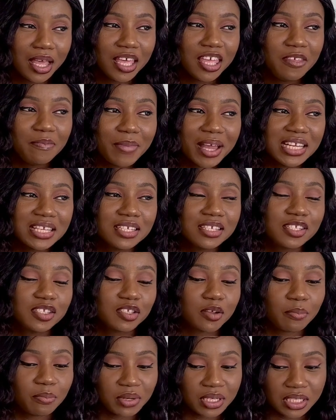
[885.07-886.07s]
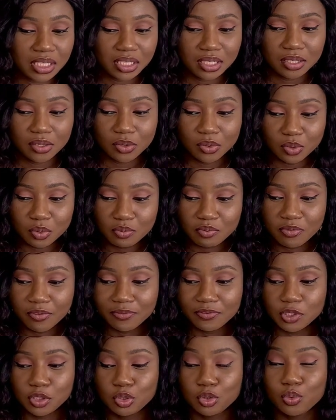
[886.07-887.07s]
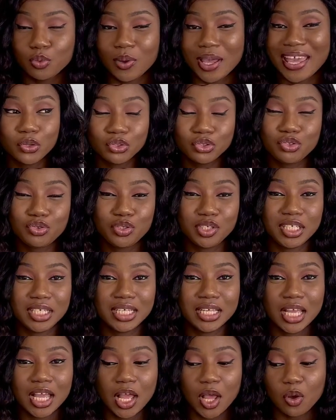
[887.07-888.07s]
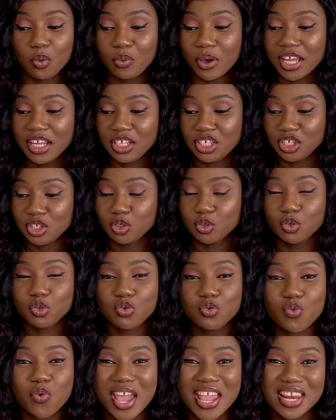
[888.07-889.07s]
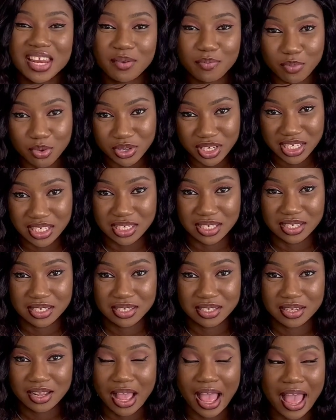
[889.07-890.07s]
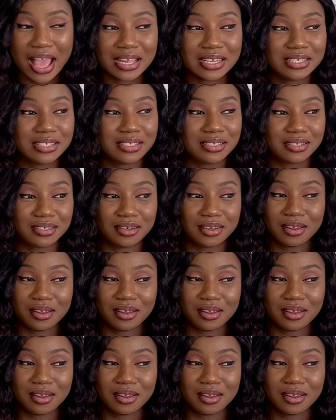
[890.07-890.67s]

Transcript: Imagine somebody who moved to a country where you did not know anybody, and